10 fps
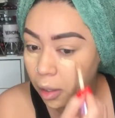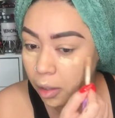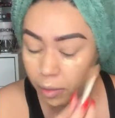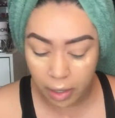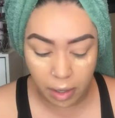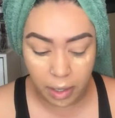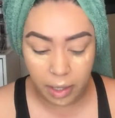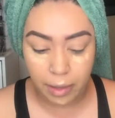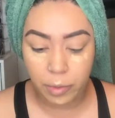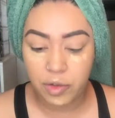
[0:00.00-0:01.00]
And right now
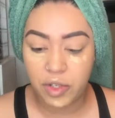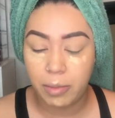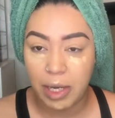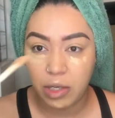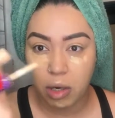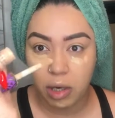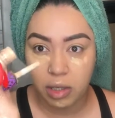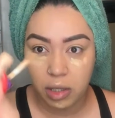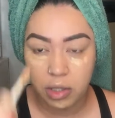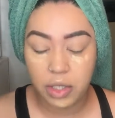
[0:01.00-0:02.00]
I am using my Tarte